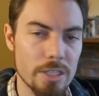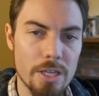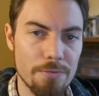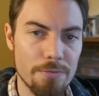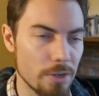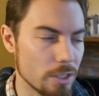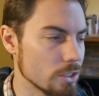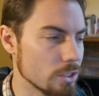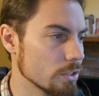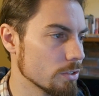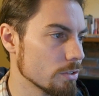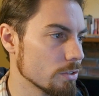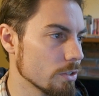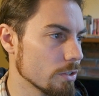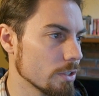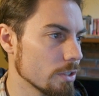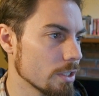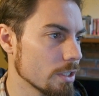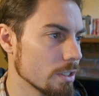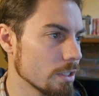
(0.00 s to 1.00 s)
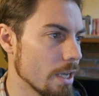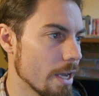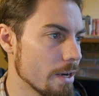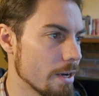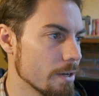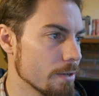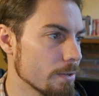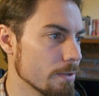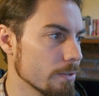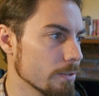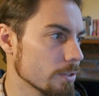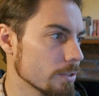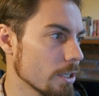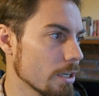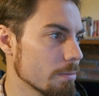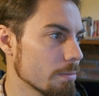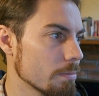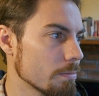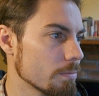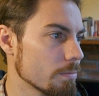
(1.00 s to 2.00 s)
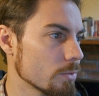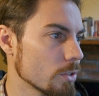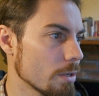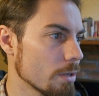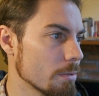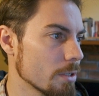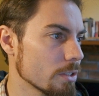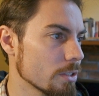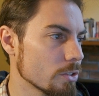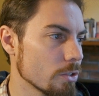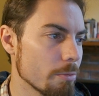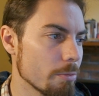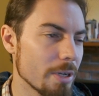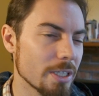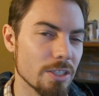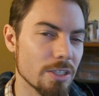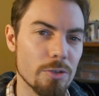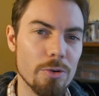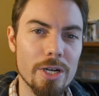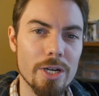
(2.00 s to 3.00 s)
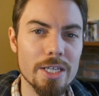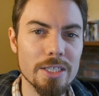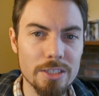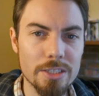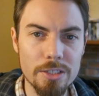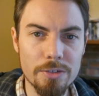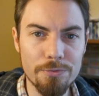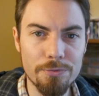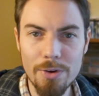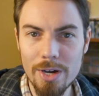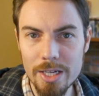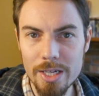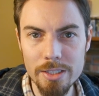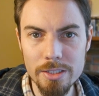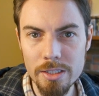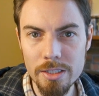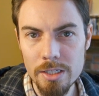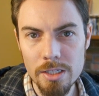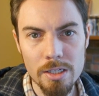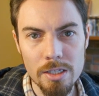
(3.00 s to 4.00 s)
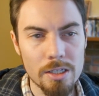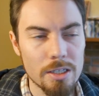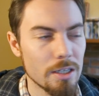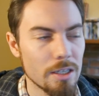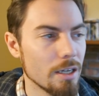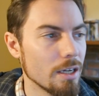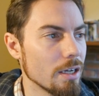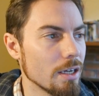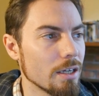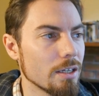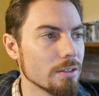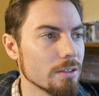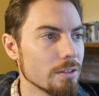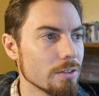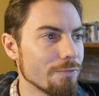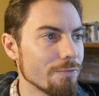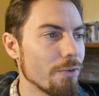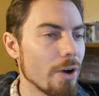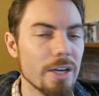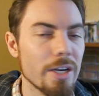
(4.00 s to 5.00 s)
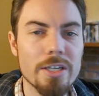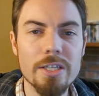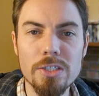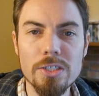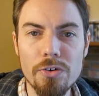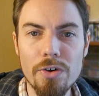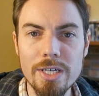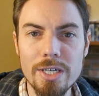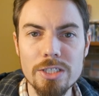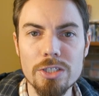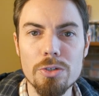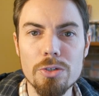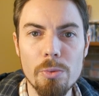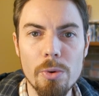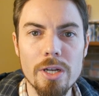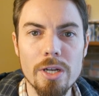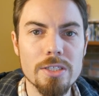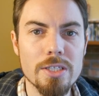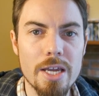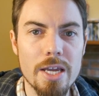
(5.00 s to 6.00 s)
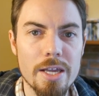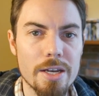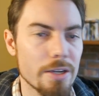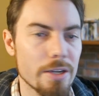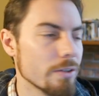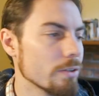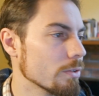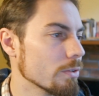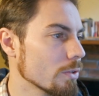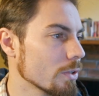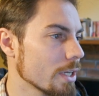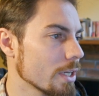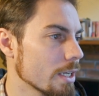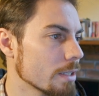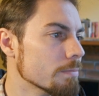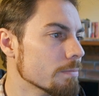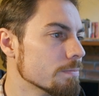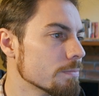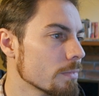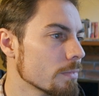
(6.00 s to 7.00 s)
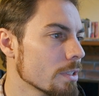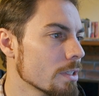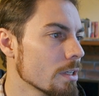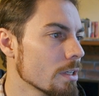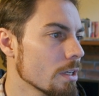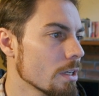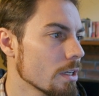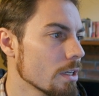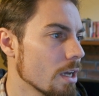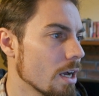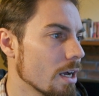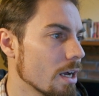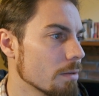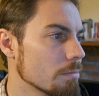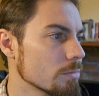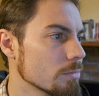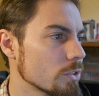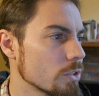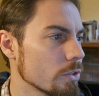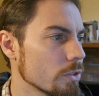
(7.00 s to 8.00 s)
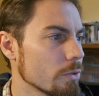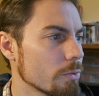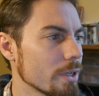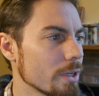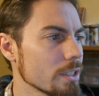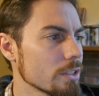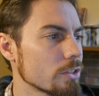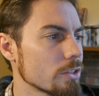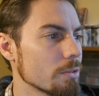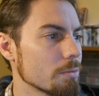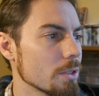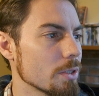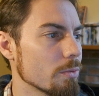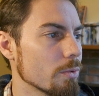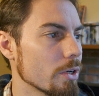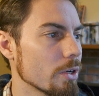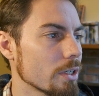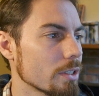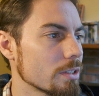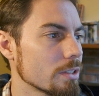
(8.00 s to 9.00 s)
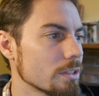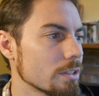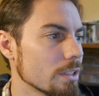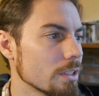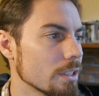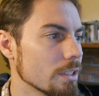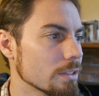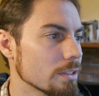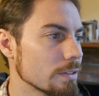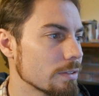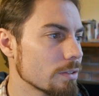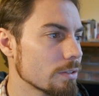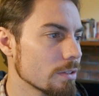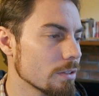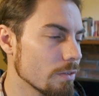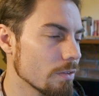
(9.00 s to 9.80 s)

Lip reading: function, so you can edit it or type in it. So it makes it quite easy to find an interaction you wanted to edit or look at. So the way the scripting works is